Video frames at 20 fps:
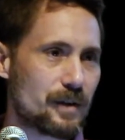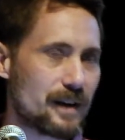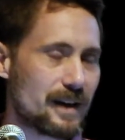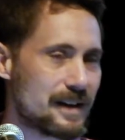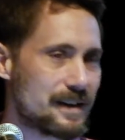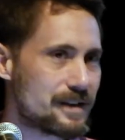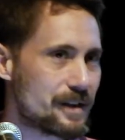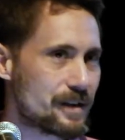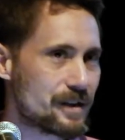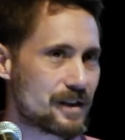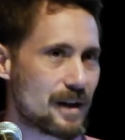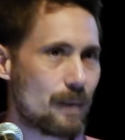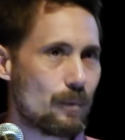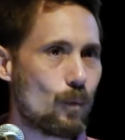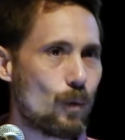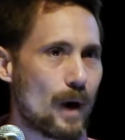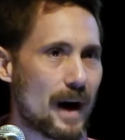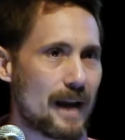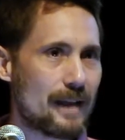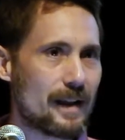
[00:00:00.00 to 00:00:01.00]
Is there some
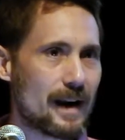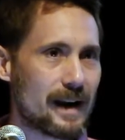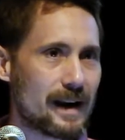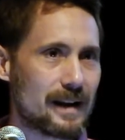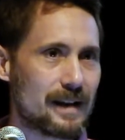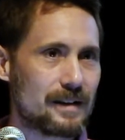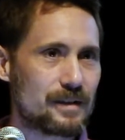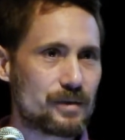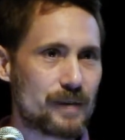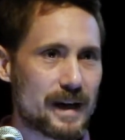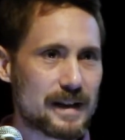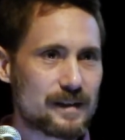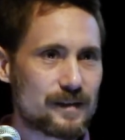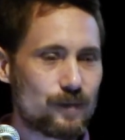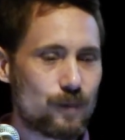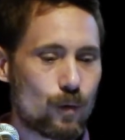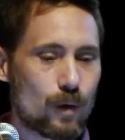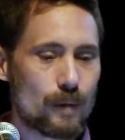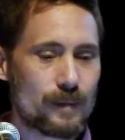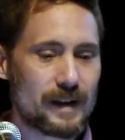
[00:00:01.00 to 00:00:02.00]
way that I can
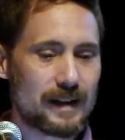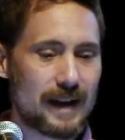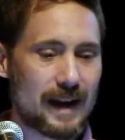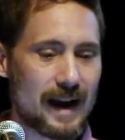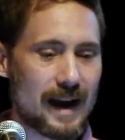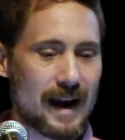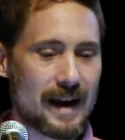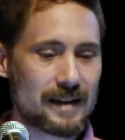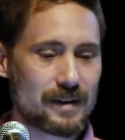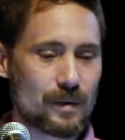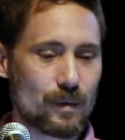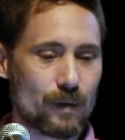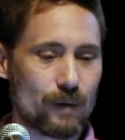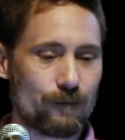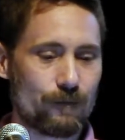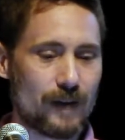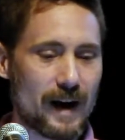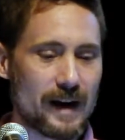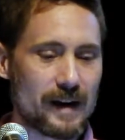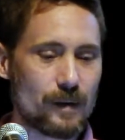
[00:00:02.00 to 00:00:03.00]
transform the task, or
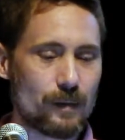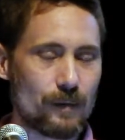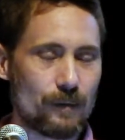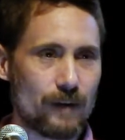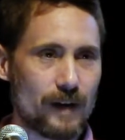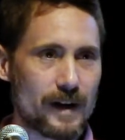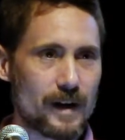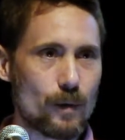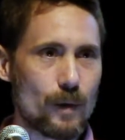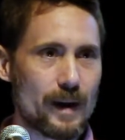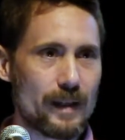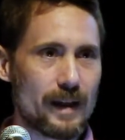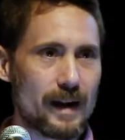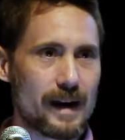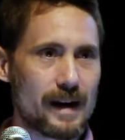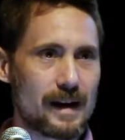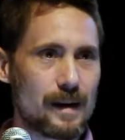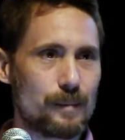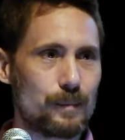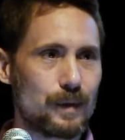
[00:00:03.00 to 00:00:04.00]
find a way that I
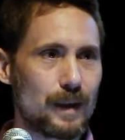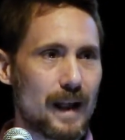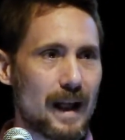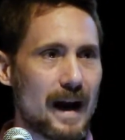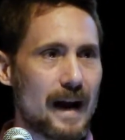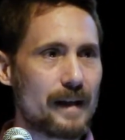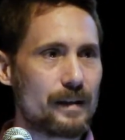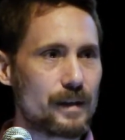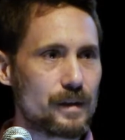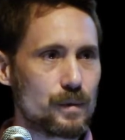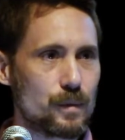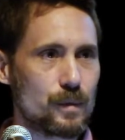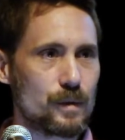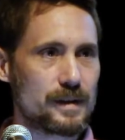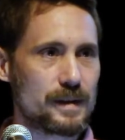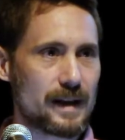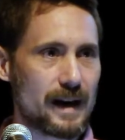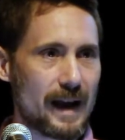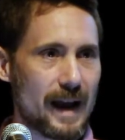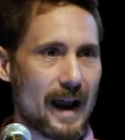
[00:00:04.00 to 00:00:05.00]
can apply the tools
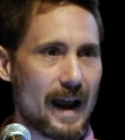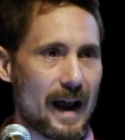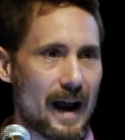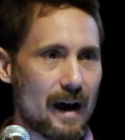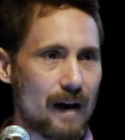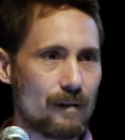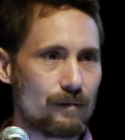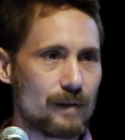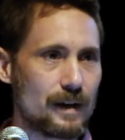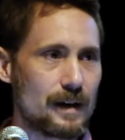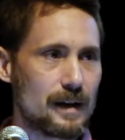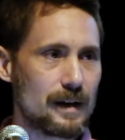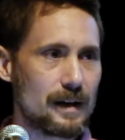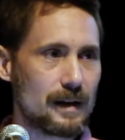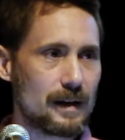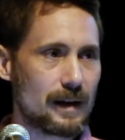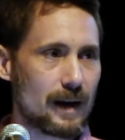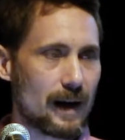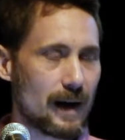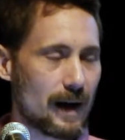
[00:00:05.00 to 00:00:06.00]
that I have,
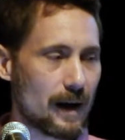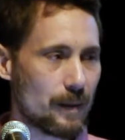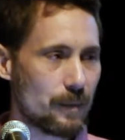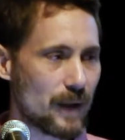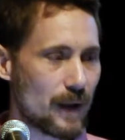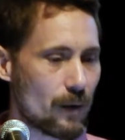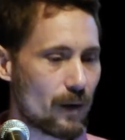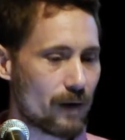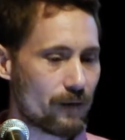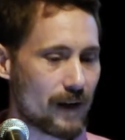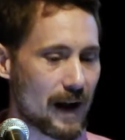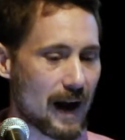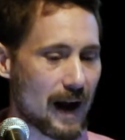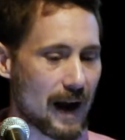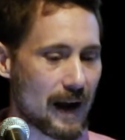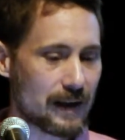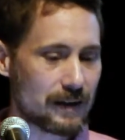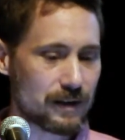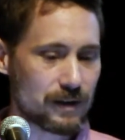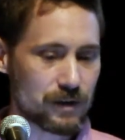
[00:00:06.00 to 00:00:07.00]
apply what I've
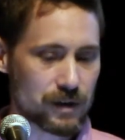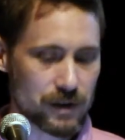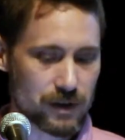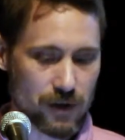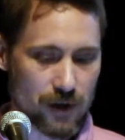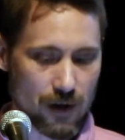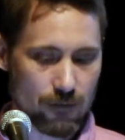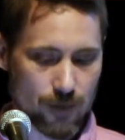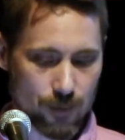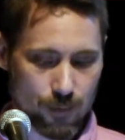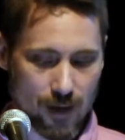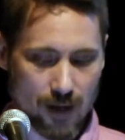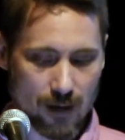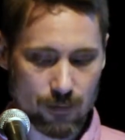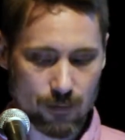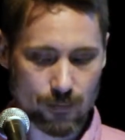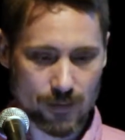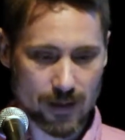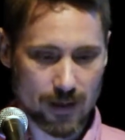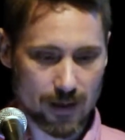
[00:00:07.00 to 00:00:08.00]
got to just solve the
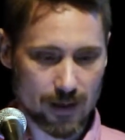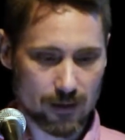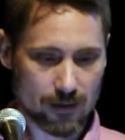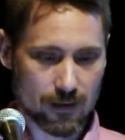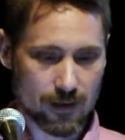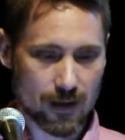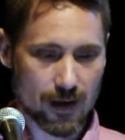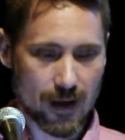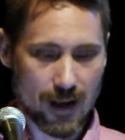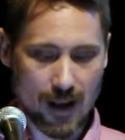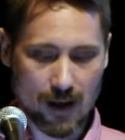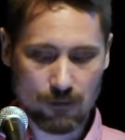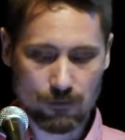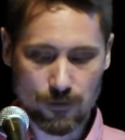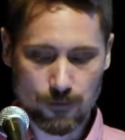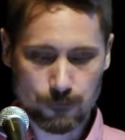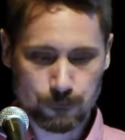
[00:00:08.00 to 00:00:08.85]
problem that I have?